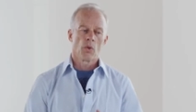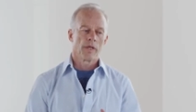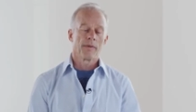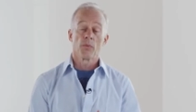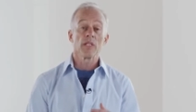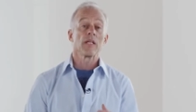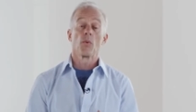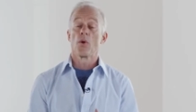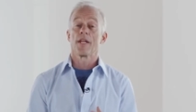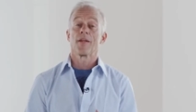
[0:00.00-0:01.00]
really
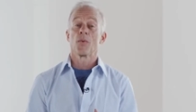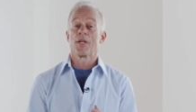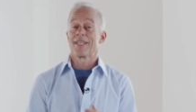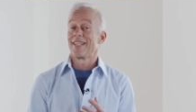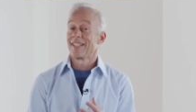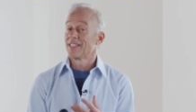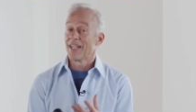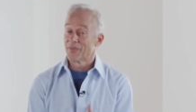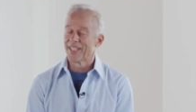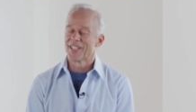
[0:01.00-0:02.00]
it's
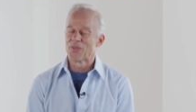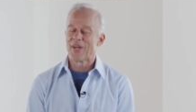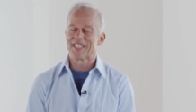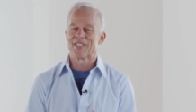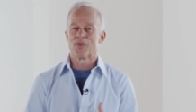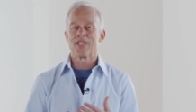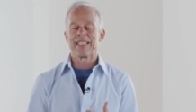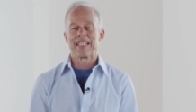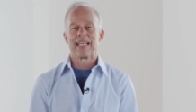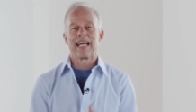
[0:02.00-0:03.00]
not really a question,
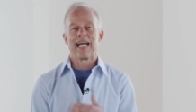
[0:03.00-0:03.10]
really the